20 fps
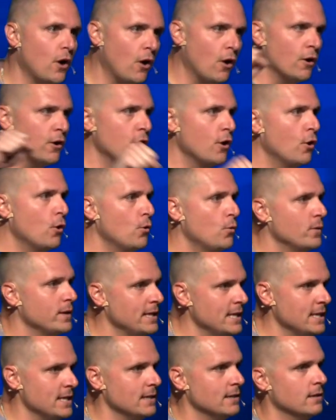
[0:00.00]
R O
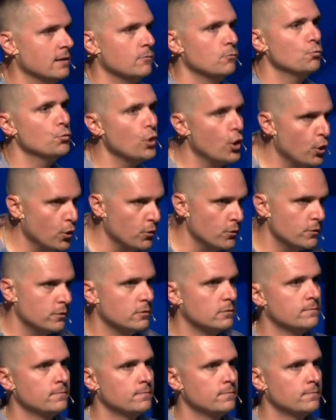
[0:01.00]
E, rode.